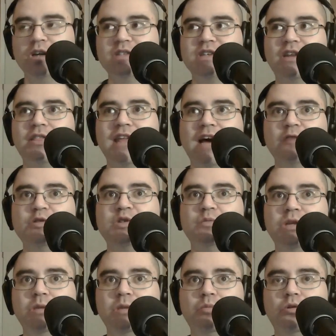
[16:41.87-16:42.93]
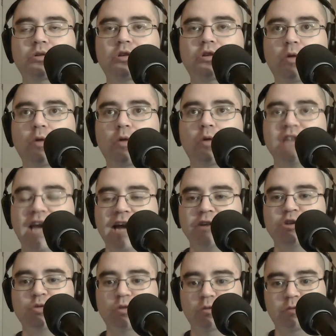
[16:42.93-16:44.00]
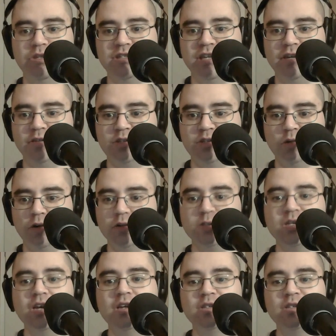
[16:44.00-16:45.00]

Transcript: 1,000 people going to actual retail stores.